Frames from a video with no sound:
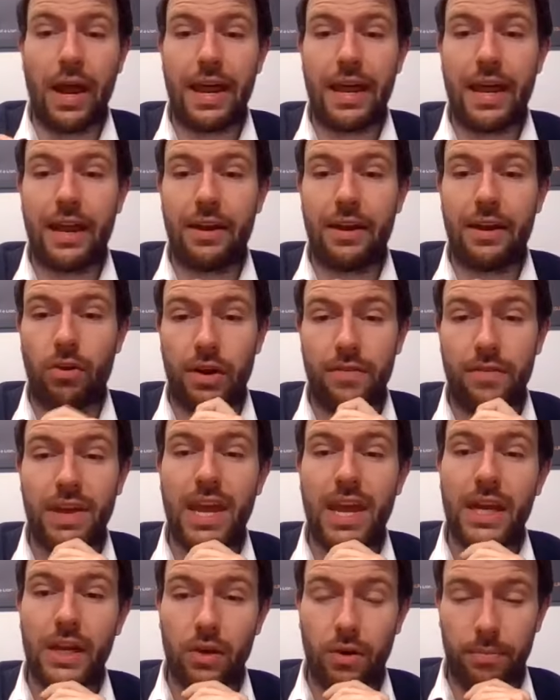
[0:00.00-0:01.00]
away and not have
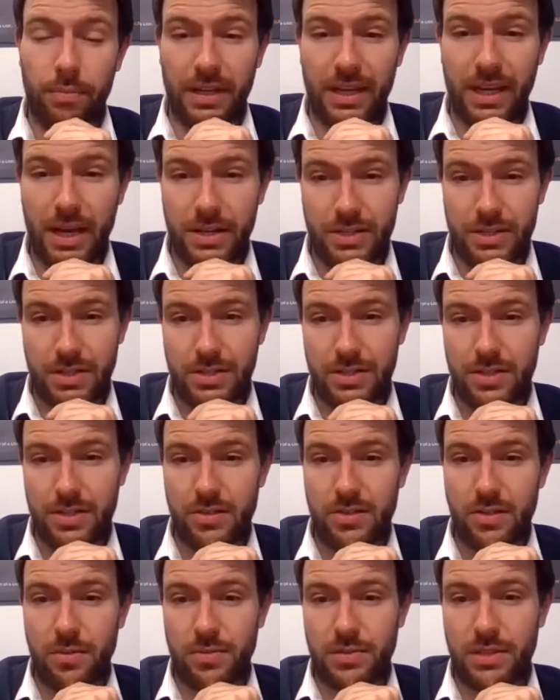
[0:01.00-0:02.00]
any obligations
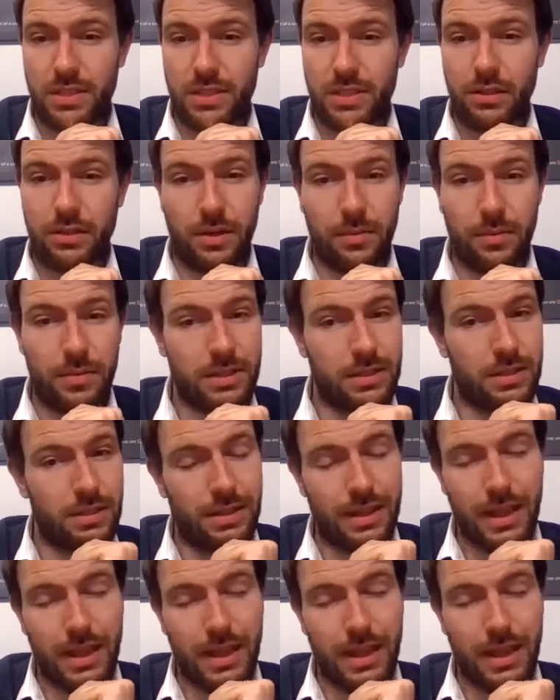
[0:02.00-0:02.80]
in terms of the agreement.